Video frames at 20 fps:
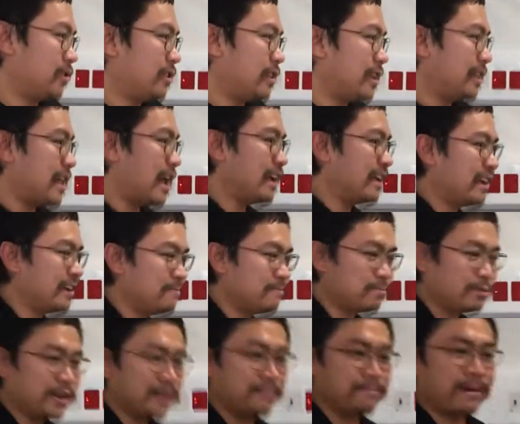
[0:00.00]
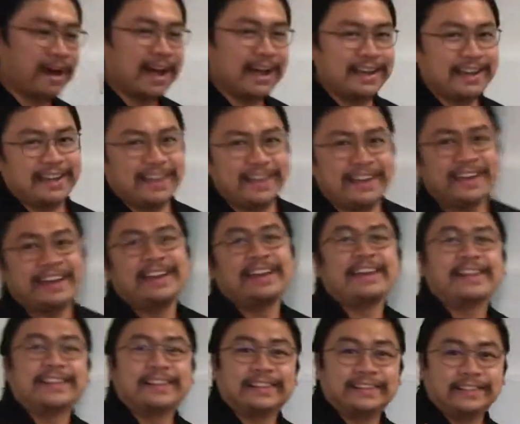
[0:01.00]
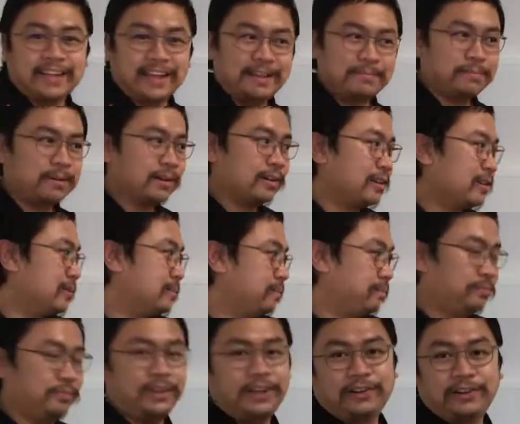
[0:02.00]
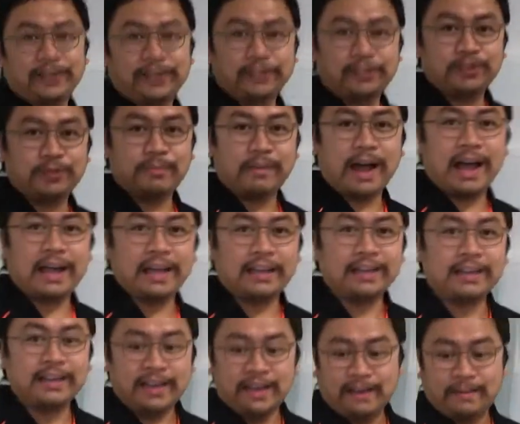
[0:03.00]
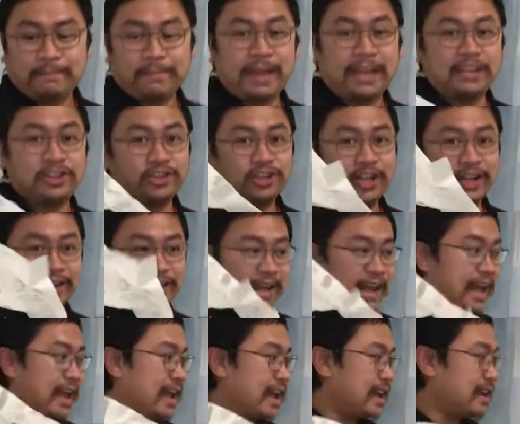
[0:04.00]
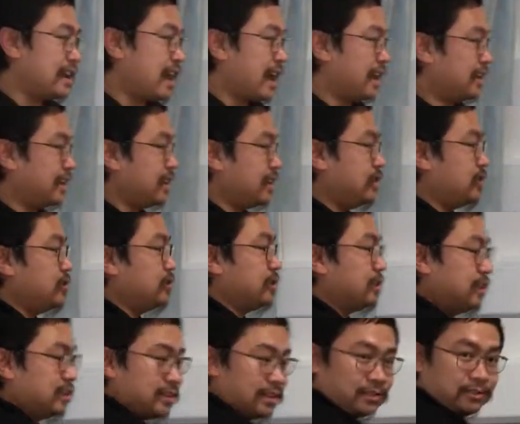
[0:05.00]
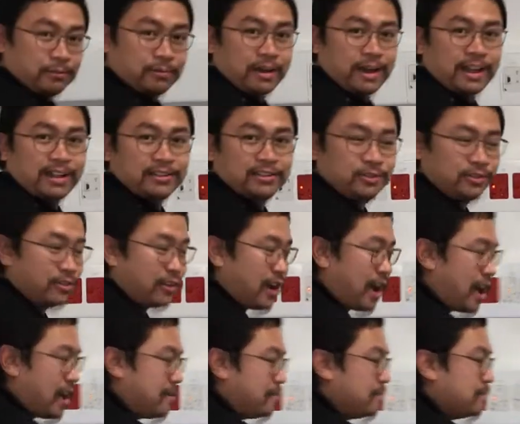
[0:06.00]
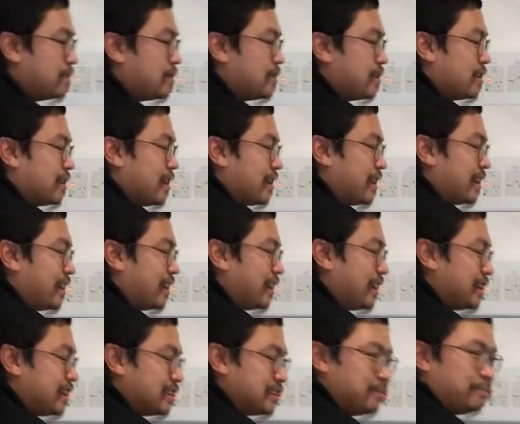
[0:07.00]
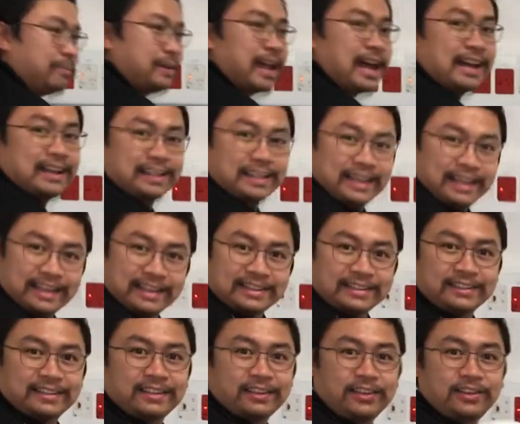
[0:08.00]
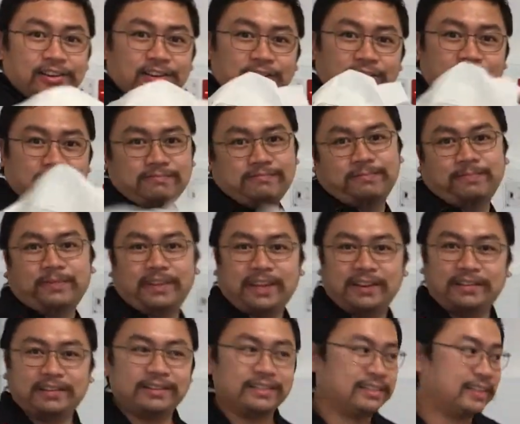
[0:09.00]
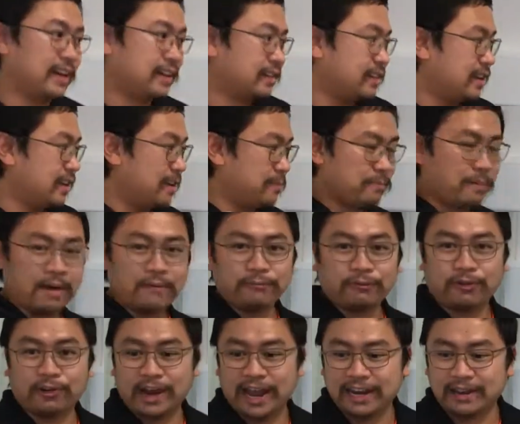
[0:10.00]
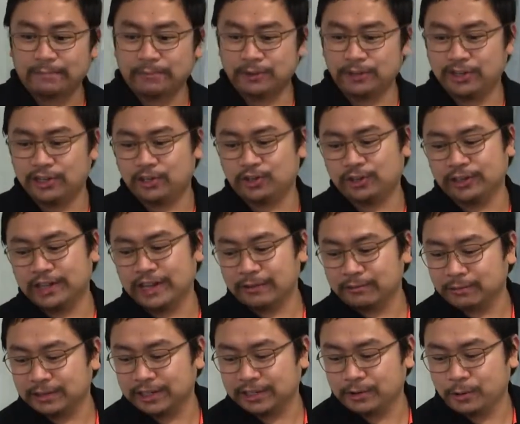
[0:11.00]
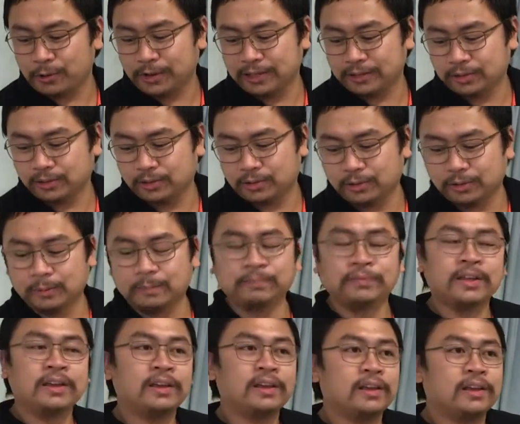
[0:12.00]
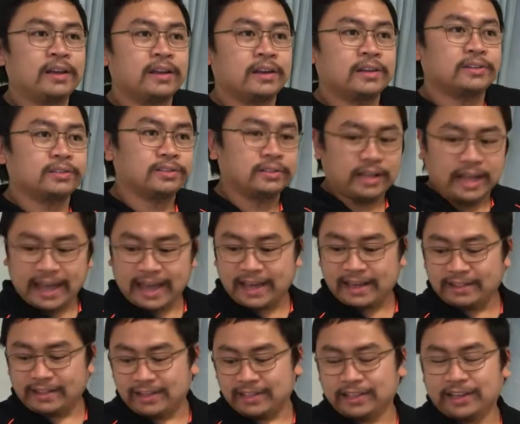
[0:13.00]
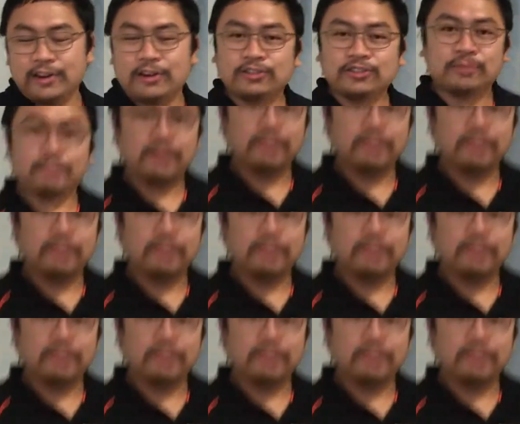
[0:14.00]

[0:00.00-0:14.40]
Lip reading: so that I can bring my table nearer to my patient, and I can use this as well to grab his blanket, you know, in setting him up for any procedure that we're going to do. And this can also